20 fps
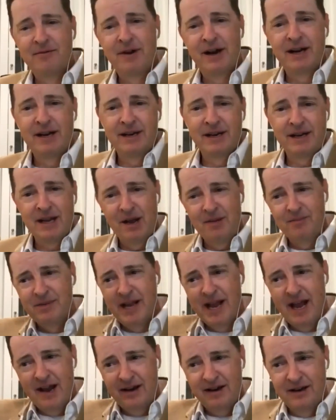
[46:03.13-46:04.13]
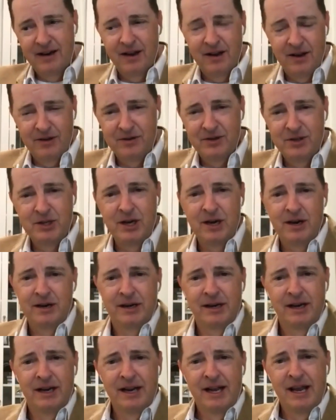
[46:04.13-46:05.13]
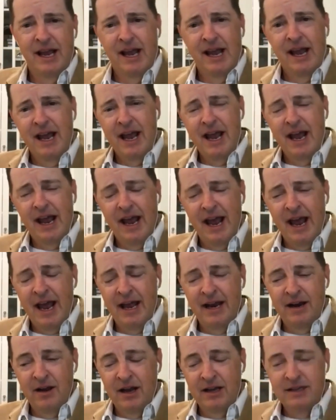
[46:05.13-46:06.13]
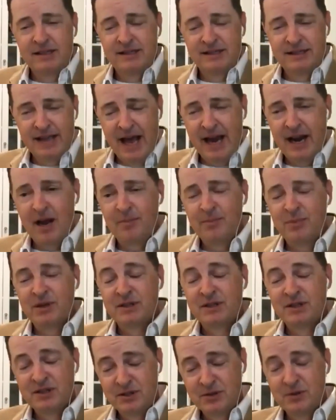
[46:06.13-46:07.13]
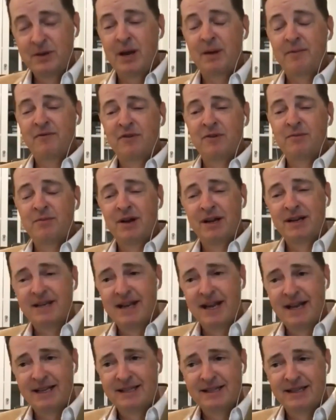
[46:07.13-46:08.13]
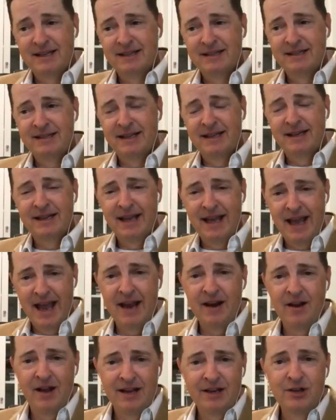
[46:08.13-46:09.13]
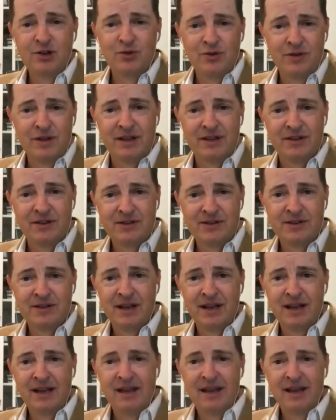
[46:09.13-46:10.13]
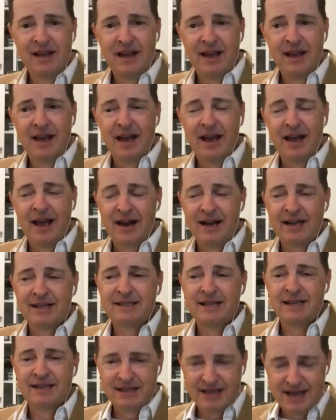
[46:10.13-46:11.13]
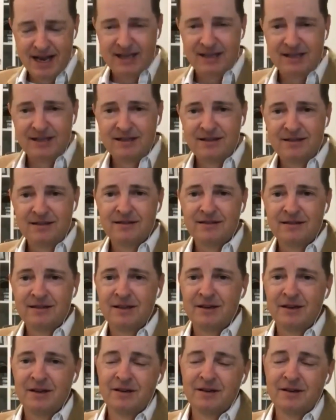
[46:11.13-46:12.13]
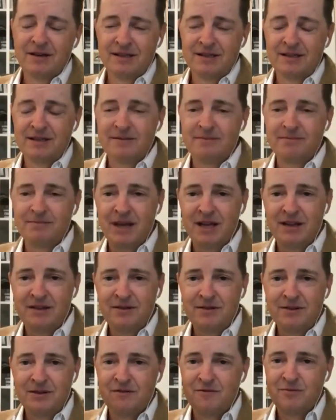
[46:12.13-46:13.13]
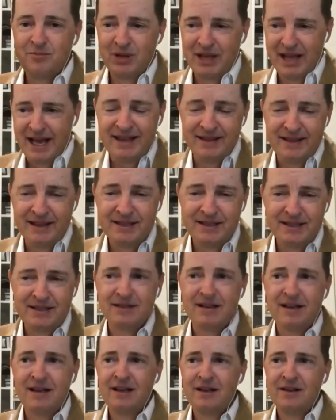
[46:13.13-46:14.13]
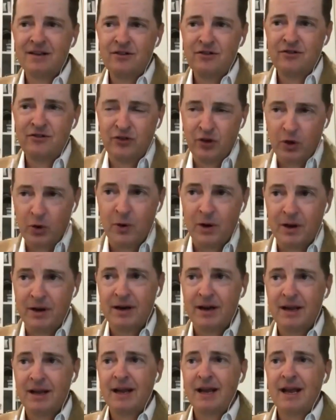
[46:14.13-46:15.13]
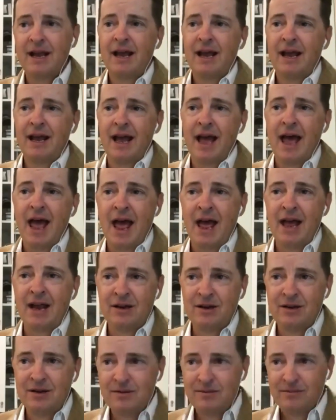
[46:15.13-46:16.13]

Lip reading: ready to come down and go chunk. And I sat up and stood up from my desk and said, can I do this? And I said, yes. You know, I said, Matthew, you've planned this, do it. And